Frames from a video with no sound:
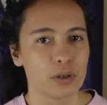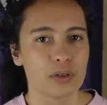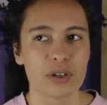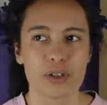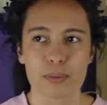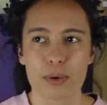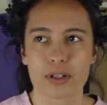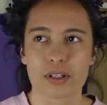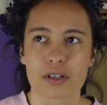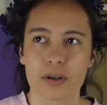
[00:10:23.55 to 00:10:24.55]
you are very
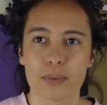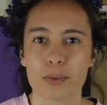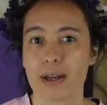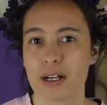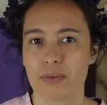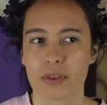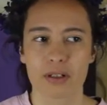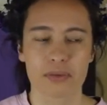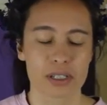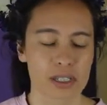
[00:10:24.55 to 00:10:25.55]
smart, so you might have
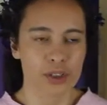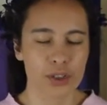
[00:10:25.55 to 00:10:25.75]
thought of this.